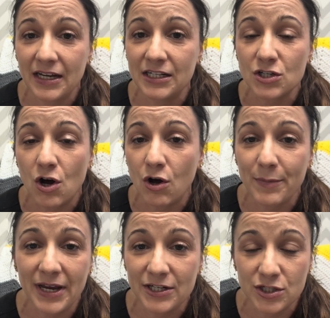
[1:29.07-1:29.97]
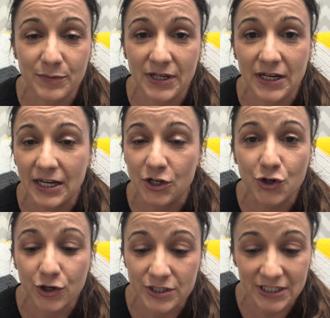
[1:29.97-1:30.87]
It's all made to be
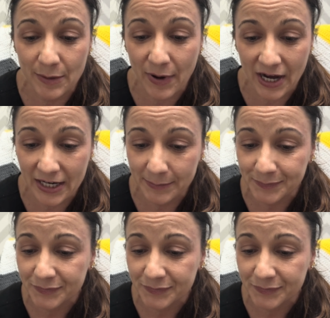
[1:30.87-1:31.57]
inert in the body.